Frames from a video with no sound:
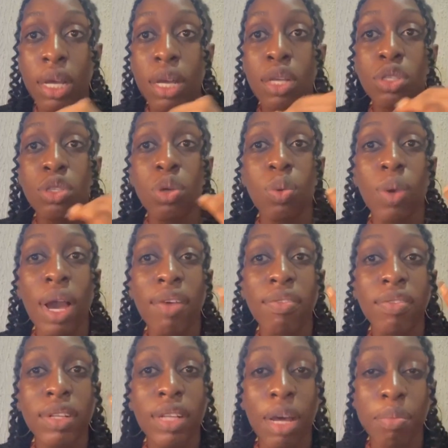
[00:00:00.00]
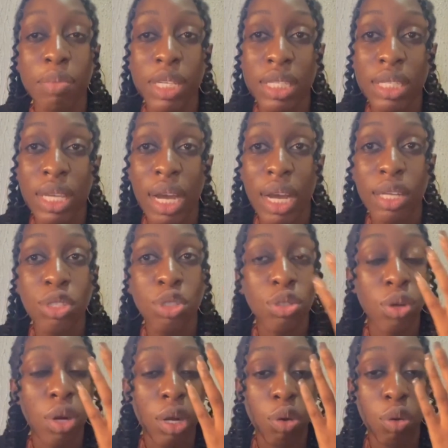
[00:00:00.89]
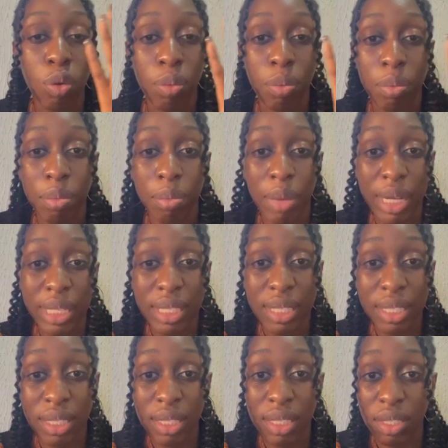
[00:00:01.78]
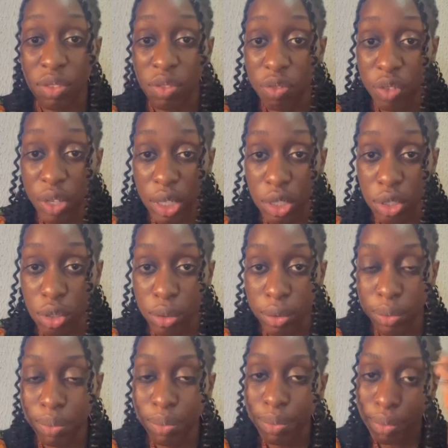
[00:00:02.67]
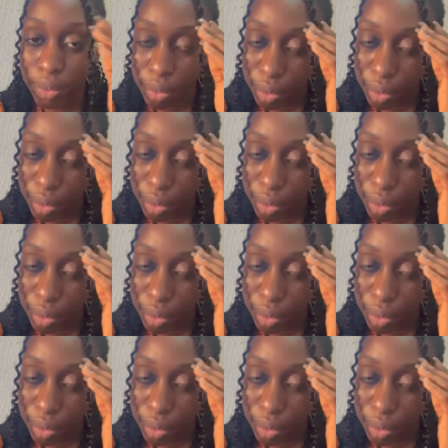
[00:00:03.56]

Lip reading: so we have chlamydia trachomatis infection.